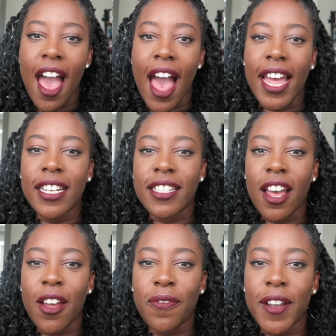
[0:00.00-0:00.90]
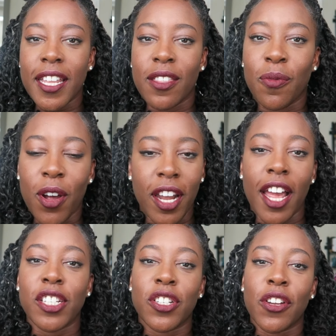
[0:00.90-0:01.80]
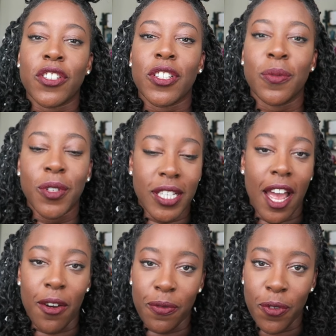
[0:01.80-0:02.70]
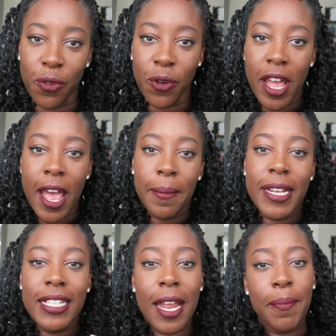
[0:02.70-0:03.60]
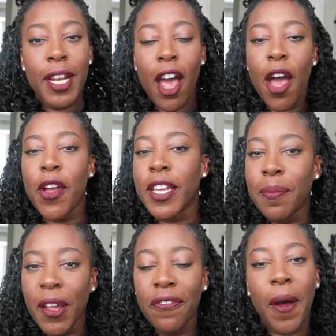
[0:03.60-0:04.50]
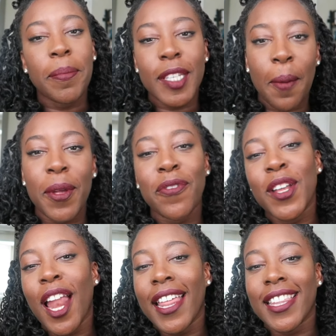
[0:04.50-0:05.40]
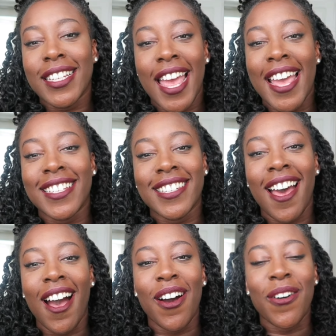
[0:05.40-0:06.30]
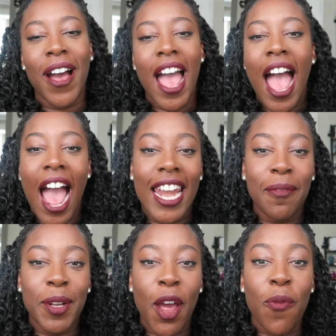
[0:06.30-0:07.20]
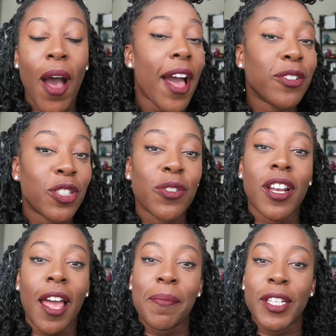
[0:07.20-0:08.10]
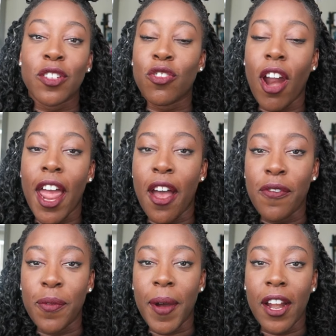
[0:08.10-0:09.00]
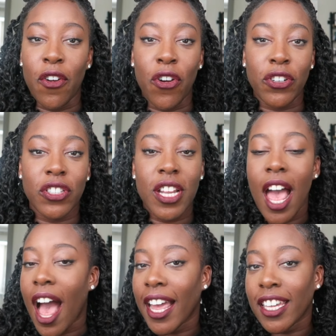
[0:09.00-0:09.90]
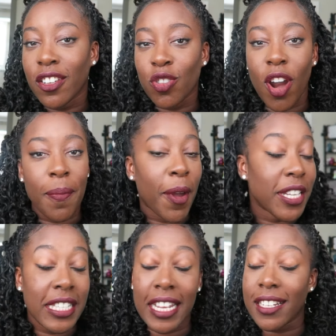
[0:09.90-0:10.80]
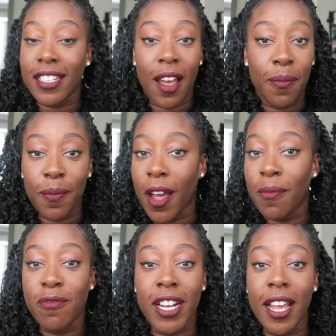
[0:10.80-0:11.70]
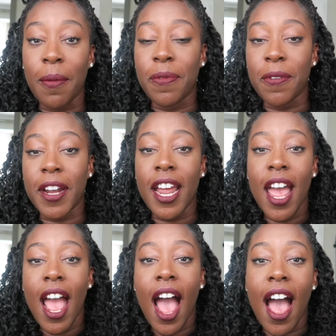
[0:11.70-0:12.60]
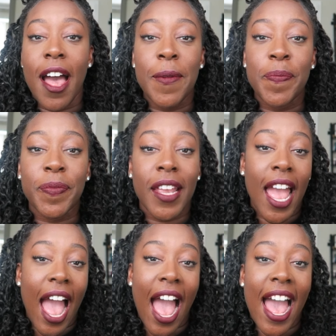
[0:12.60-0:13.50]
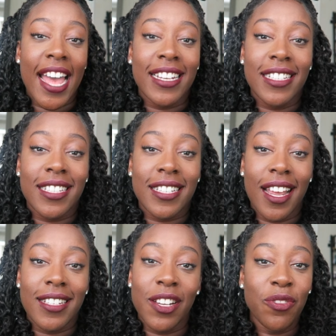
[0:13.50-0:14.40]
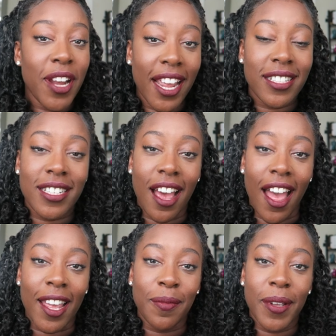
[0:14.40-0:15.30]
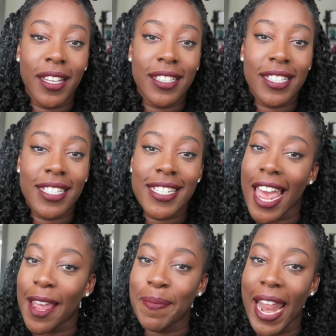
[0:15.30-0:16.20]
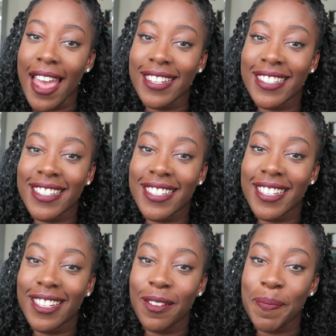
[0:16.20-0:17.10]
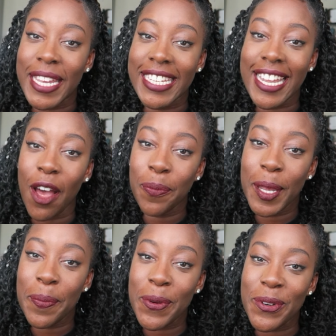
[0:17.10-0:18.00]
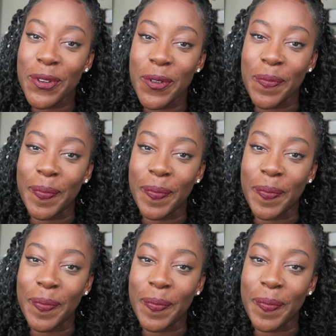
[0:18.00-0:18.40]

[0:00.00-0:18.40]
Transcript: and hopefully the one that I showed you was helpful please let me know give me a thumbs up if you like this hairstyle let me know what else you'd like me to try over my locks I can try most things I'm, I'm really up for it um, and until next time stay blessed peace out people